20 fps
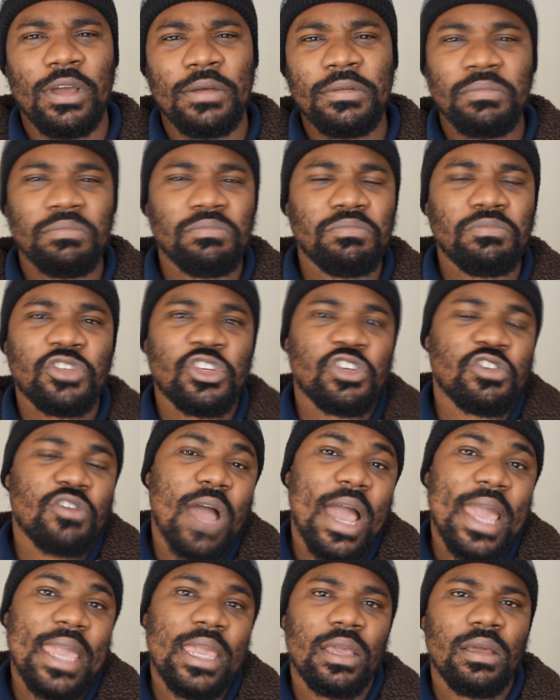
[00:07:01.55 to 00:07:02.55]
and
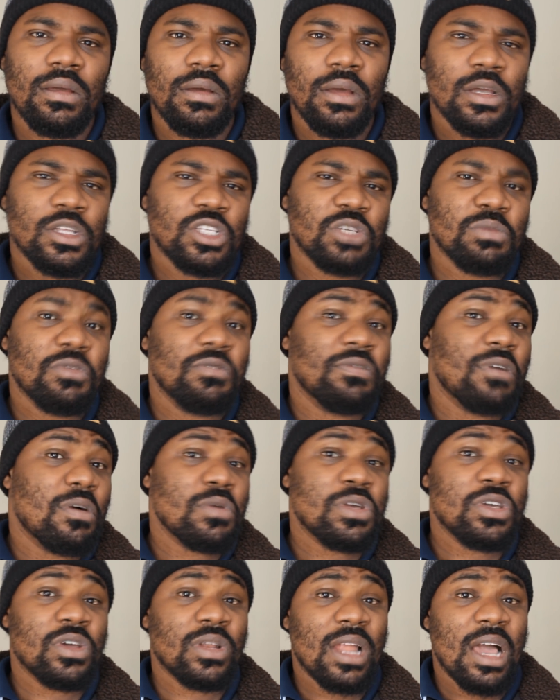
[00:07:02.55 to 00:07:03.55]
try to move
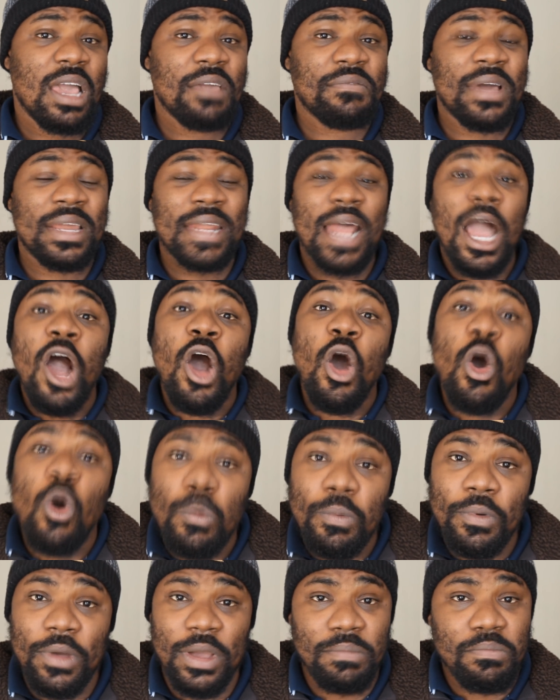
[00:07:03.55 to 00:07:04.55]
on with your life. And I
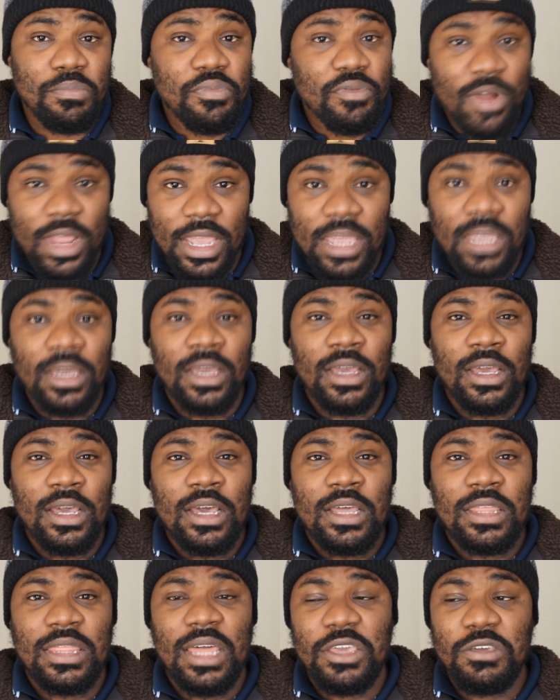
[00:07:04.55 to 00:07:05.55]
hope and pray
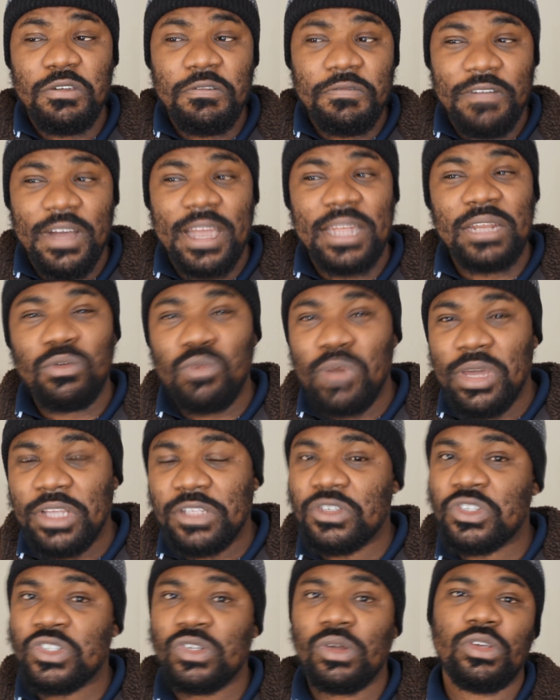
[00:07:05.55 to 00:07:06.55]
that you find a way
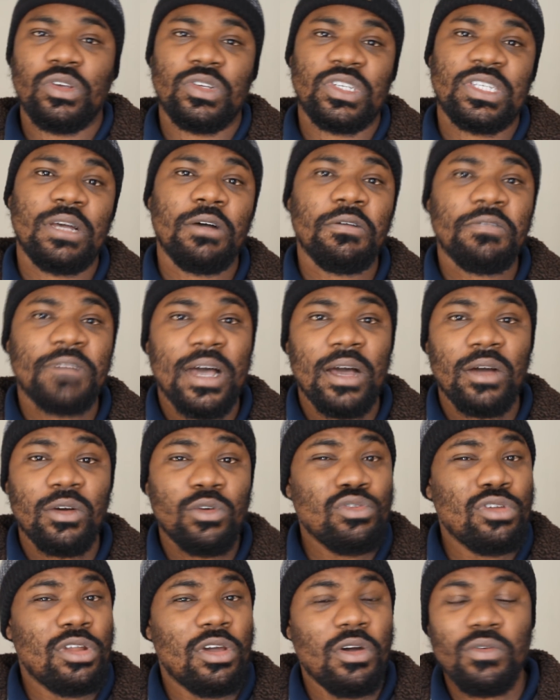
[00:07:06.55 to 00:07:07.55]
to sort yourself out.
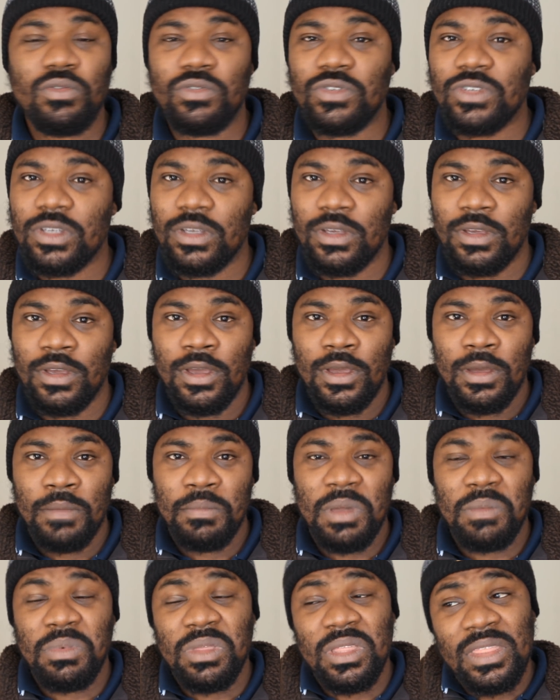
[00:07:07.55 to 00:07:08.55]
Who knows,
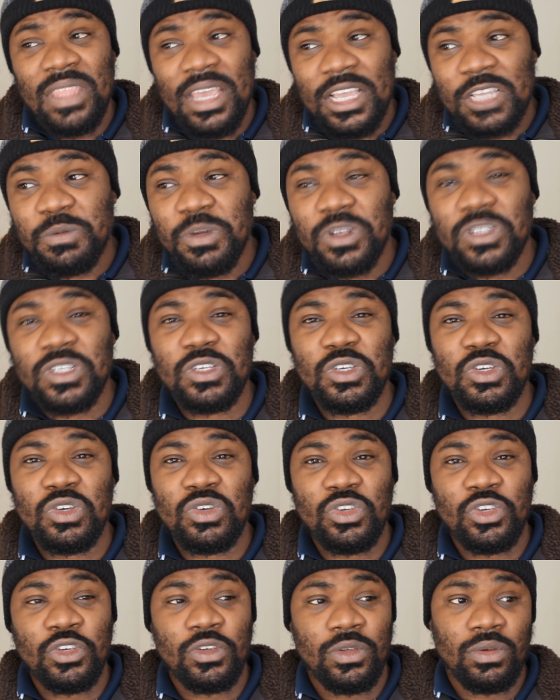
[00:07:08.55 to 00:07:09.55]
maybe the next person
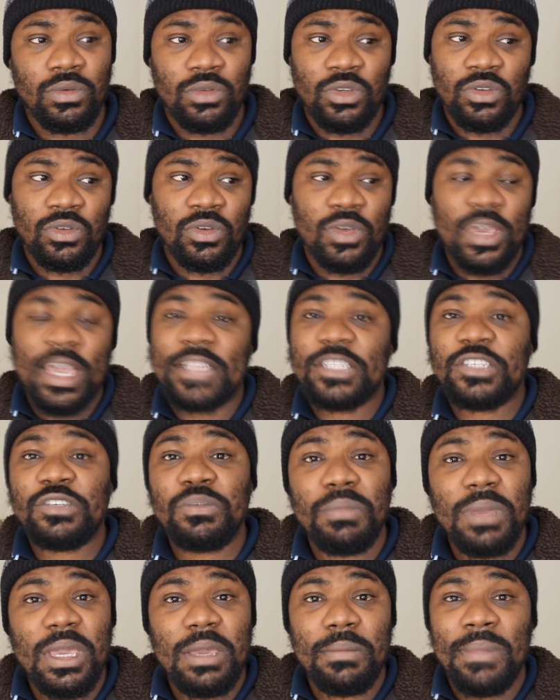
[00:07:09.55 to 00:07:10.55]
you get
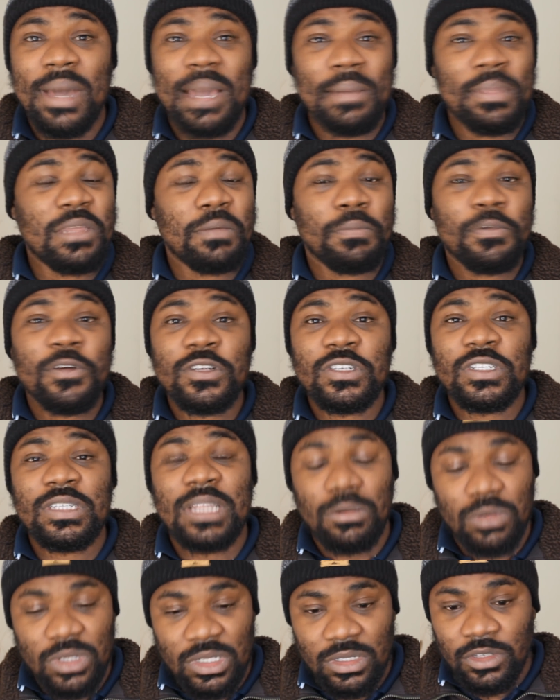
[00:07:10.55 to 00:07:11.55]
to meet might be the person
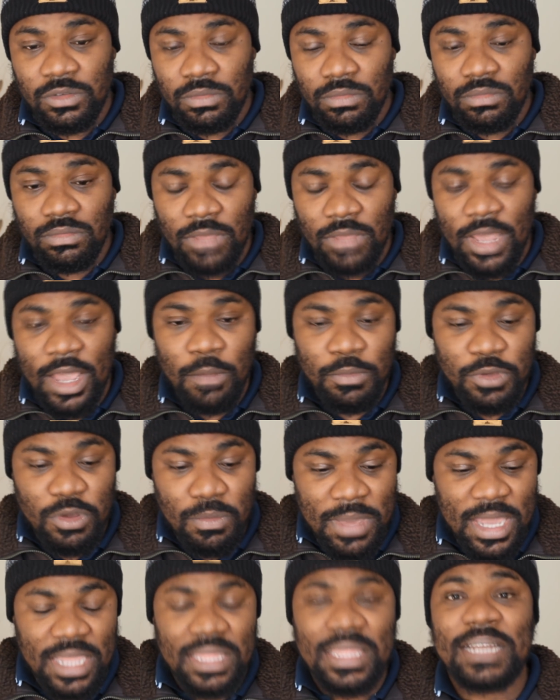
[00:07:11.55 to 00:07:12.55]
that would help
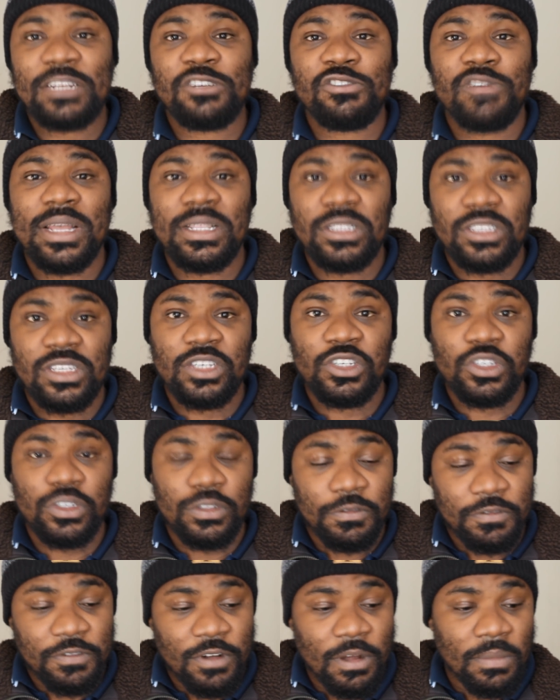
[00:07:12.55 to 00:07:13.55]
you make that
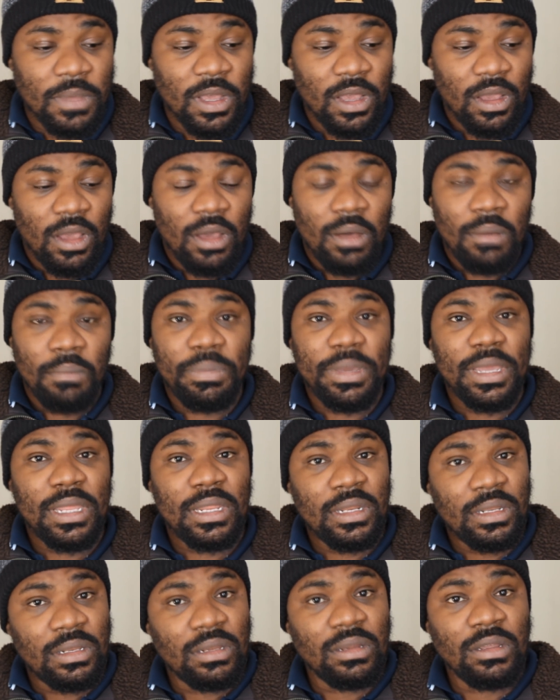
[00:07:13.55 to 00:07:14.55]
transition from
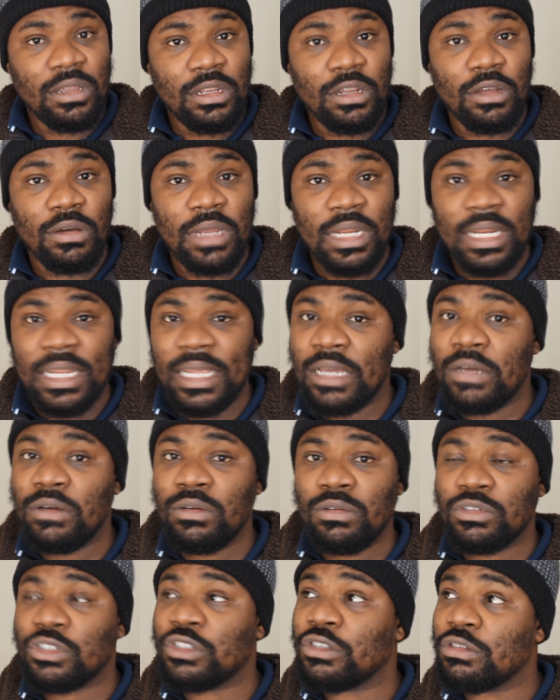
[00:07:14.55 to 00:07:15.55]
being, you know,
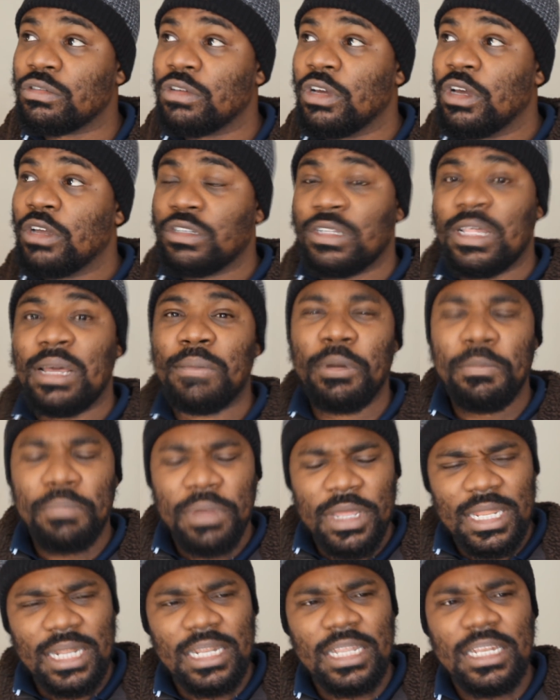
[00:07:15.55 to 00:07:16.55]
illegal to that. But
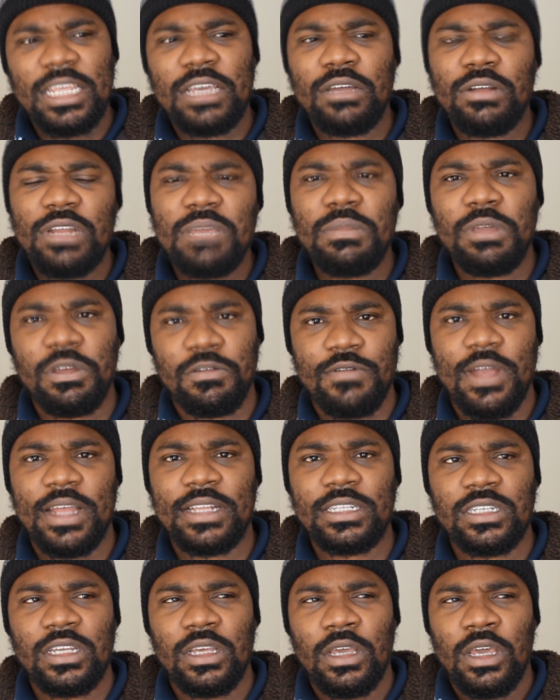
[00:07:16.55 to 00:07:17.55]
being an illegal
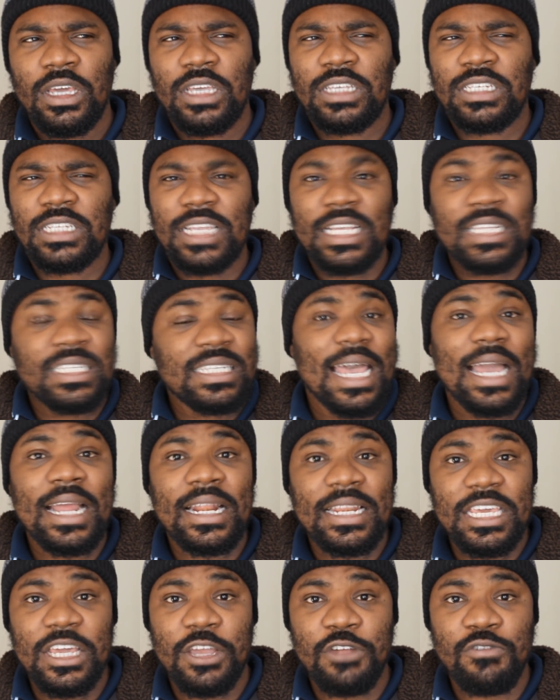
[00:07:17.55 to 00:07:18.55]
immigrant isn't
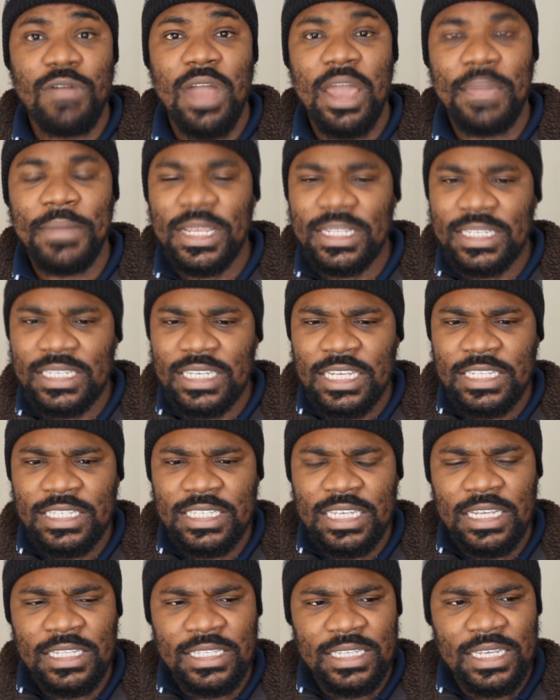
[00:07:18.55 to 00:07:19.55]
exactly a crime. It's
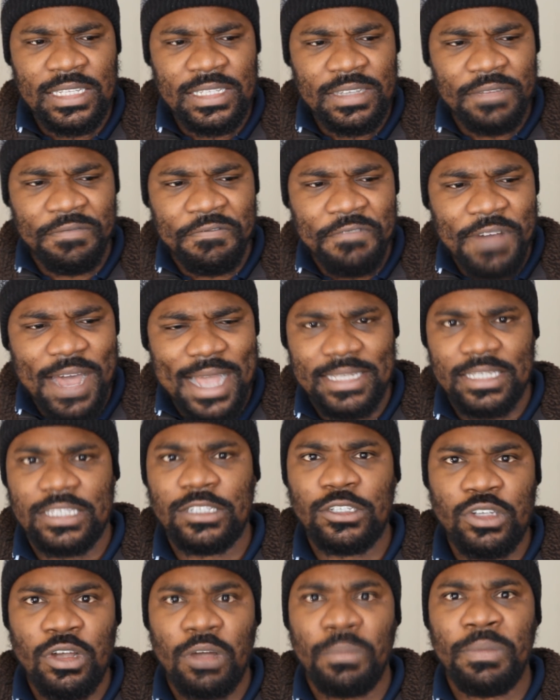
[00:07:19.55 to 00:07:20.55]
a
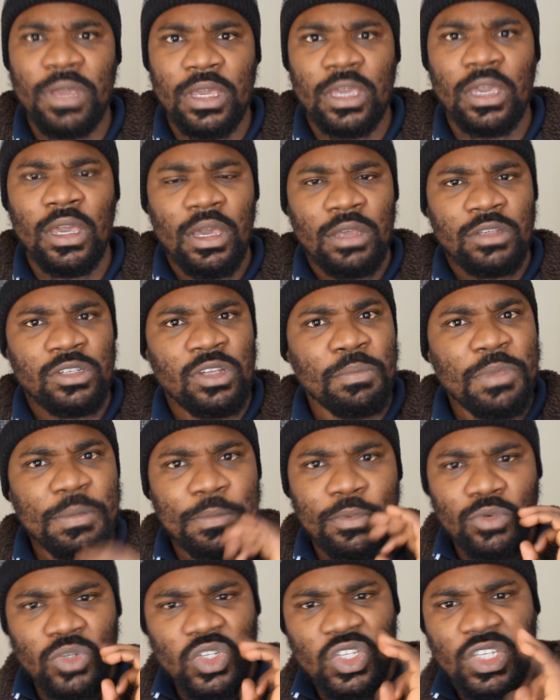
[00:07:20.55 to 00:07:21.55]
vast topic. Some
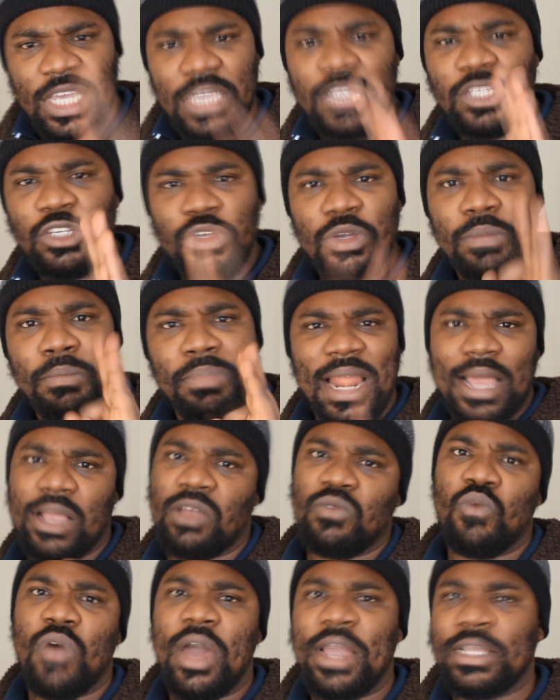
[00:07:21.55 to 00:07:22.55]
people would say to you in
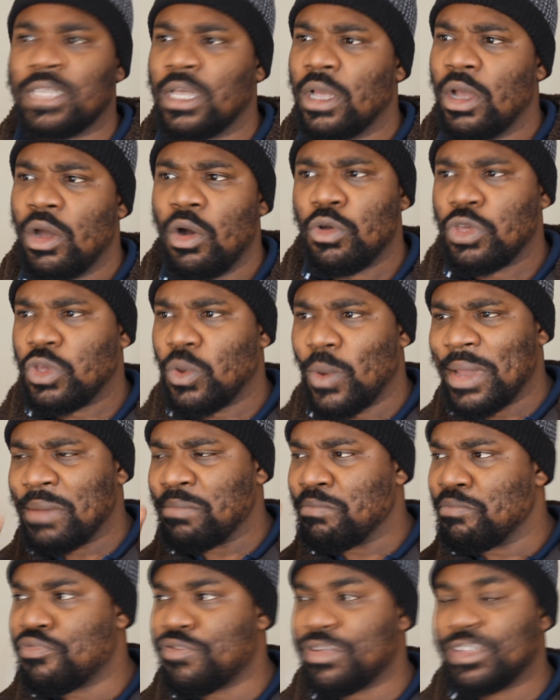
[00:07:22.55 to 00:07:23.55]
black and white, oh, you are
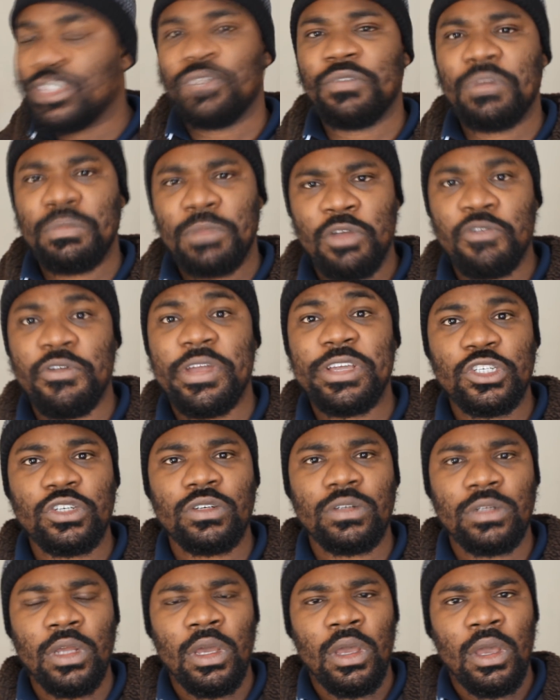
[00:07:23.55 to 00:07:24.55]
in breach of
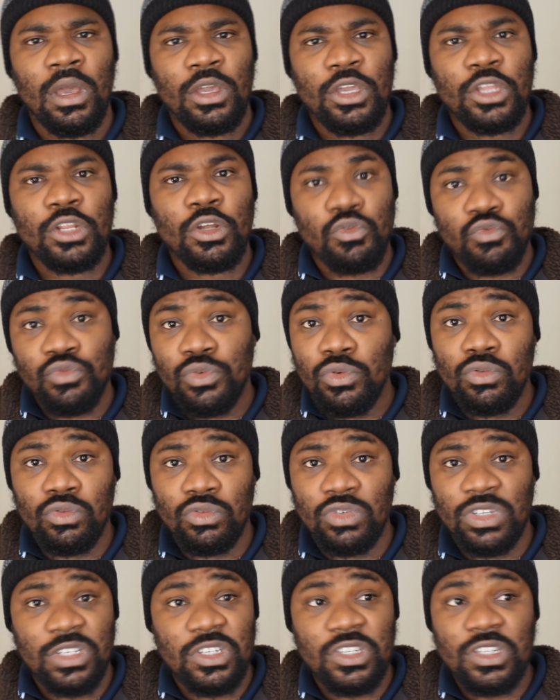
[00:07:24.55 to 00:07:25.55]
immigration, you know,
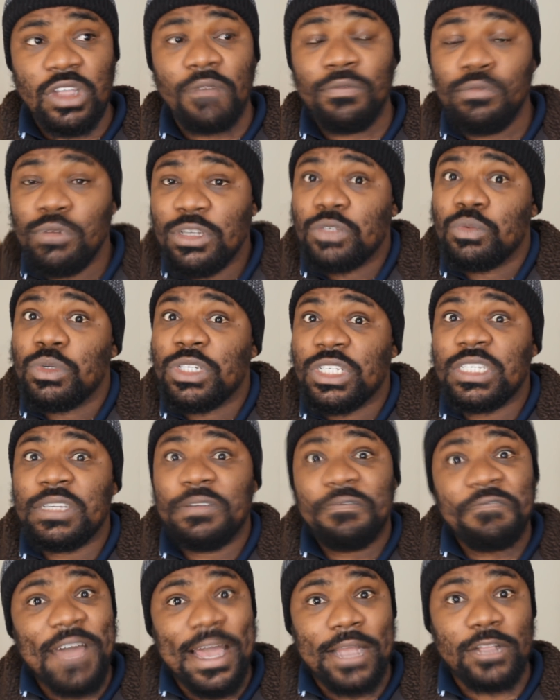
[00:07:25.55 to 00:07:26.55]
rules and stuff, which is
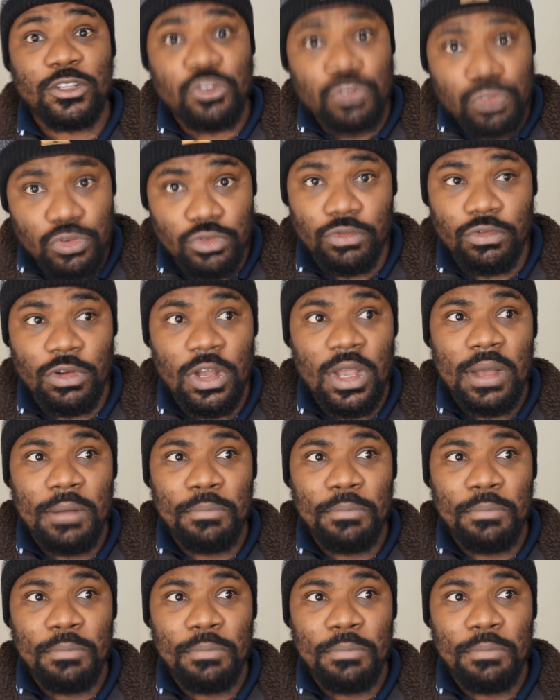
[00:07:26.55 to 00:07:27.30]
in fact true,